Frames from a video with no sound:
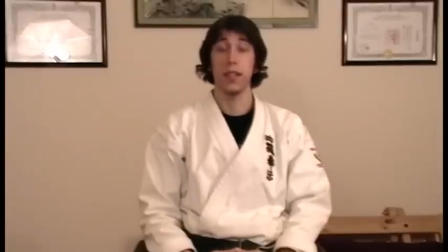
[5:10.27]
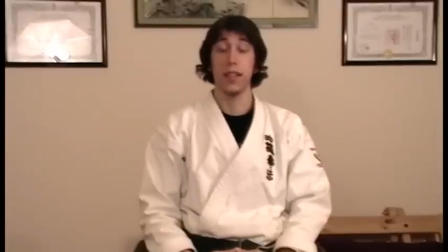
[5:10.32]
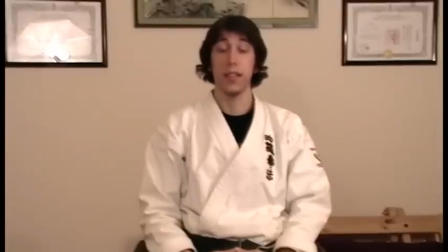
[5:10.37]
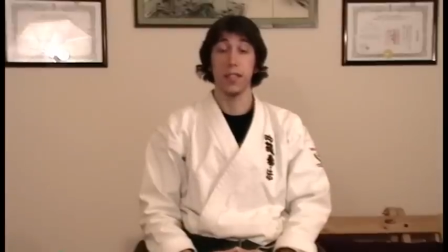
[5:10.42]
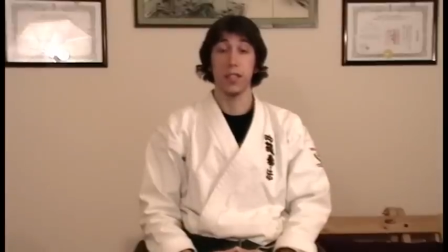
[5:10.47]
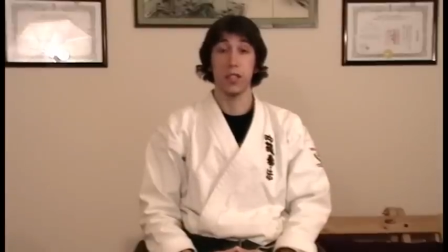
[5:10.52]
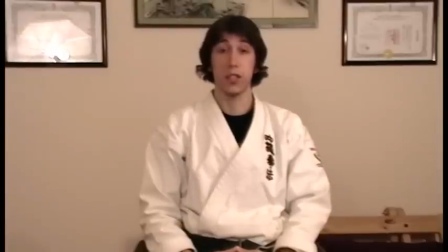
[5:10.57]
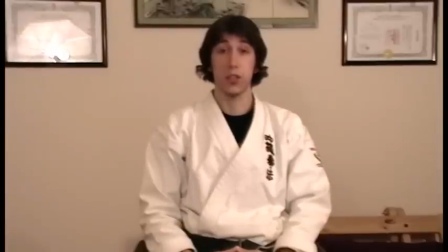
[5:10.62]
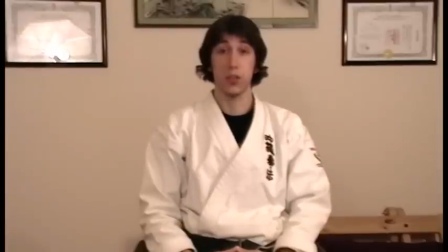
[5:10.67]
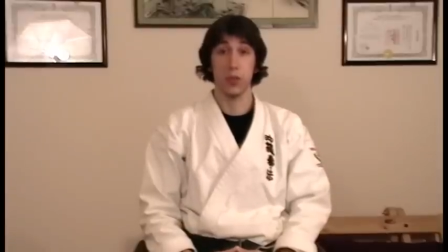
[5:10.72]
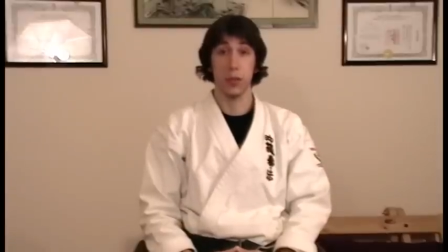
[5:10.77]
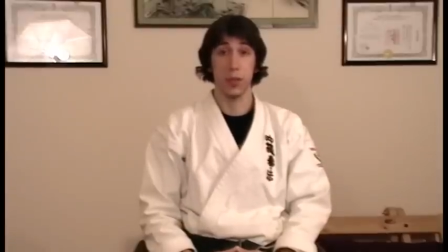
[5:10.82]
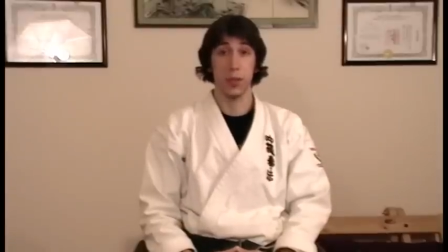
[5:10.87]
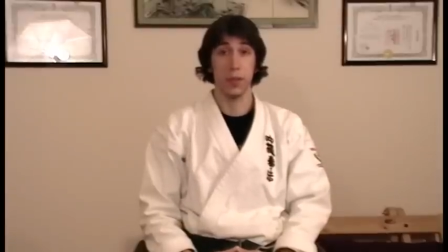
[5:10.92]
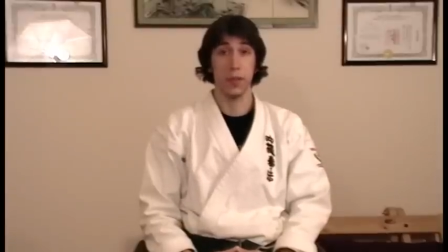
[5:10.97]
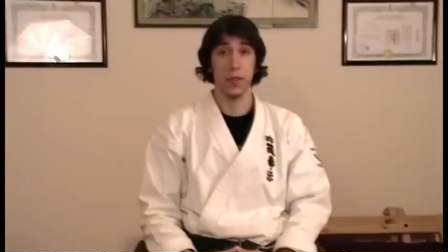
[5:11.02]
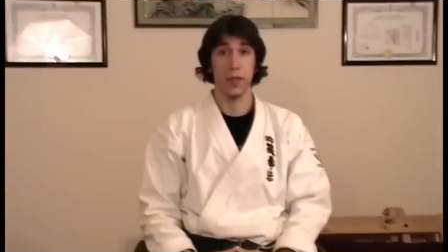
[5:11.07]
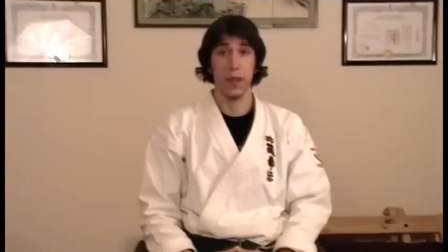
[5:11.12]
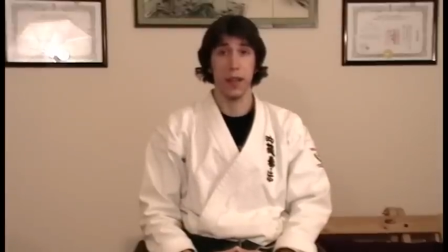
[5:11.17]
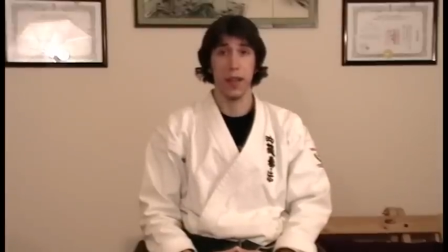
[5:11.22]

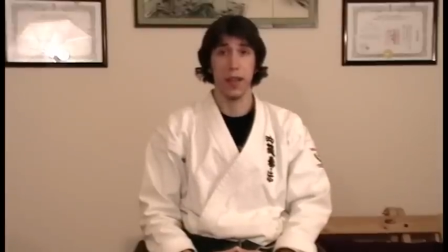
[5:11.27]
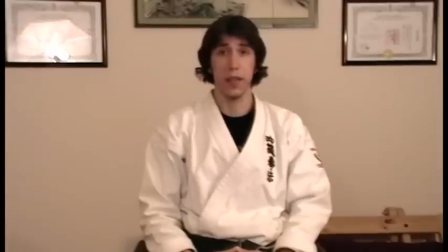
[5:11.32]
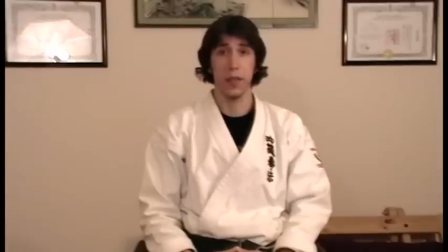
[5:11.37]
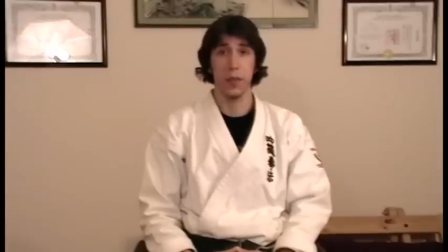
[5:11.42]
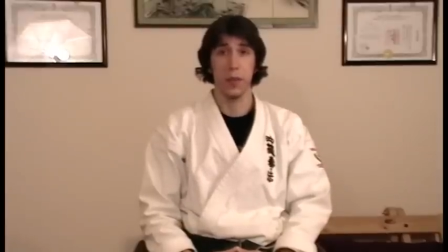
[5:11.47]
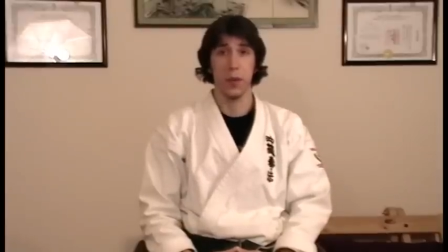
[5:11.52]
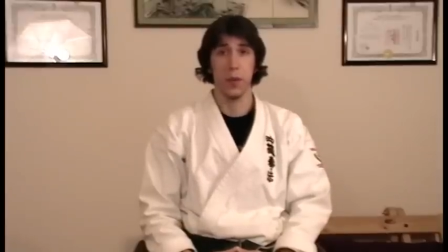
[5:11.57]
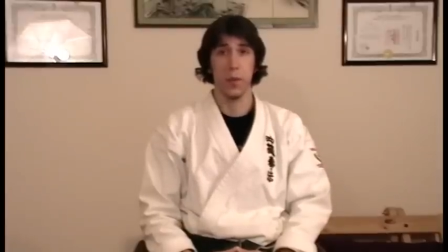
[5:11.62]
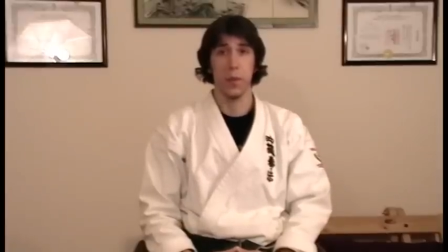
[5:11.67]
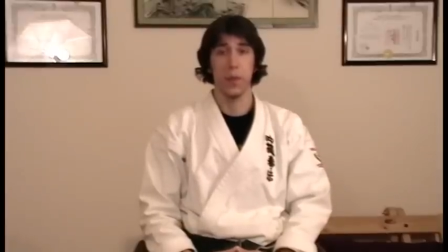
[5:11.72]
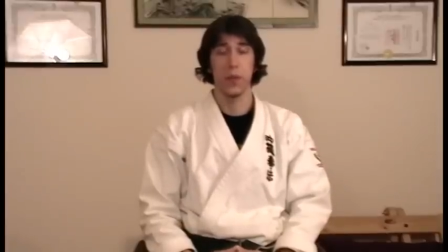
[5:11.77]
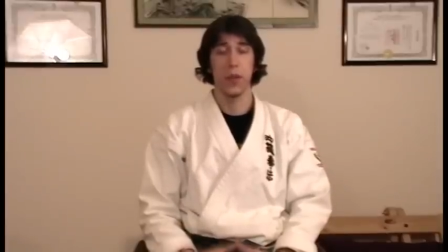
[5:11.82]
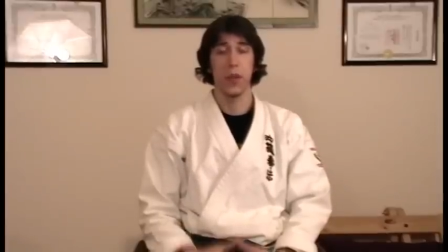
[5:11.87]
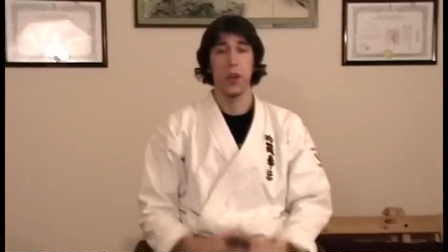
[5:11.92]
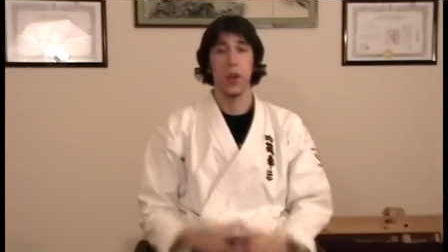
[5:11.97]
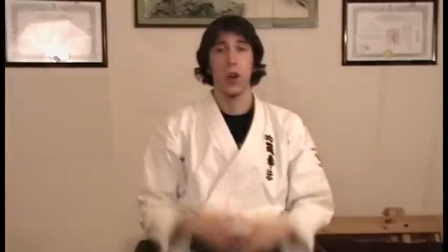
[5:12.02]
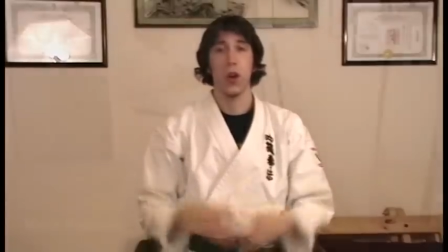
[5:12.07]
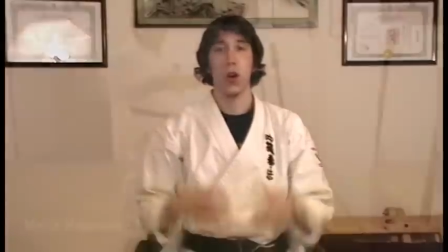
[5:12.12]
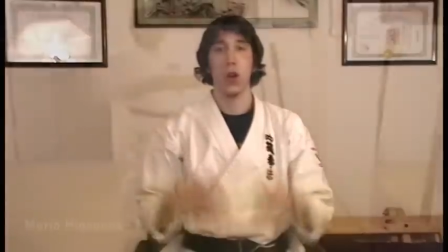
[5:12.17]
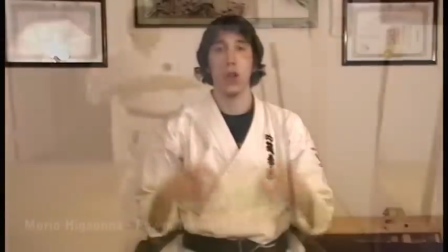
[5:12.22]
extremely valuable.
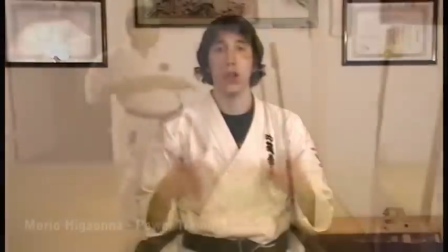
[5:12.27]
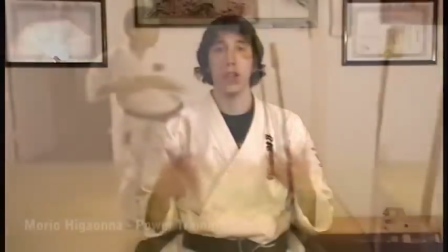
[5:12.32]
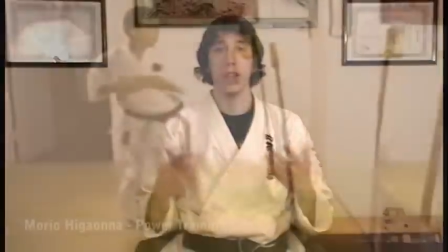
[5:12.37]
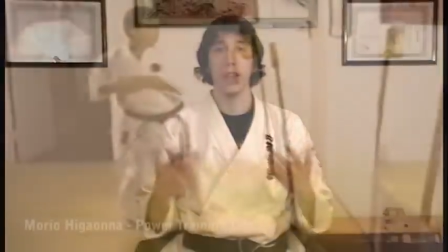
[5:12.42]
All